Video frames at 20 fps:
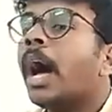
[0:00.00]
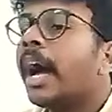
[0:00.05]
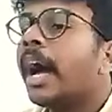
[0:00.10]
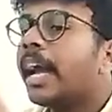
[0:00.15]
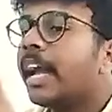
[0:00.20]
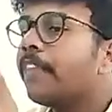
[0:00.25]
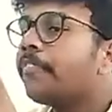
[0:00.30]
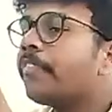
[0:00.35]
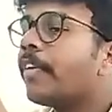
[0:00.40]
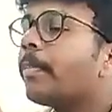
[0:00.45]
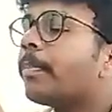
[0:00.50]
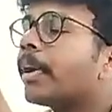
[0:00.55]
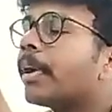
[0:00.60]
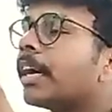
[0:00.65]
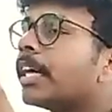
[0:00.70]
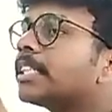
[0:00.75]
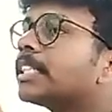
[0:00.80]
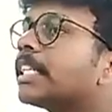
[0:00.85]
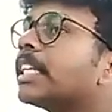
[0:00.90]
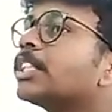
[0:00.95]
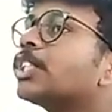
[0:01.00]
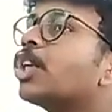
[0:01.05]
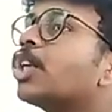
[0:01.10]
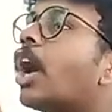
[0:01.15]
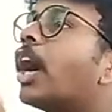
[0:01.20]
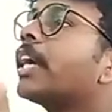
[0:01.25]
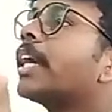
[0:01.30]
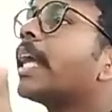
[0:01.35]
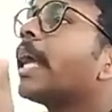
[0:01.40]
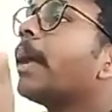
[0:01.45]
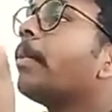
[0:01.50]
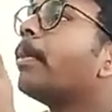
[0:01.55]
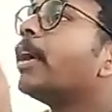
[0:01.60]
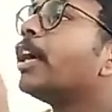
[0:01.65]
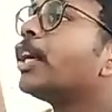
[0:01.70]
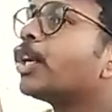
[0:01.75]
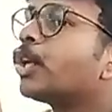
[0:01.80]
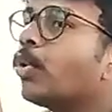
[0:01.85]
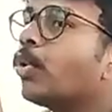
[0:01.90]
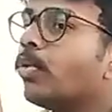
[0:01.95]
if a person is not able
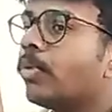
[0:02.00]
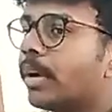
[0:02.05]
to,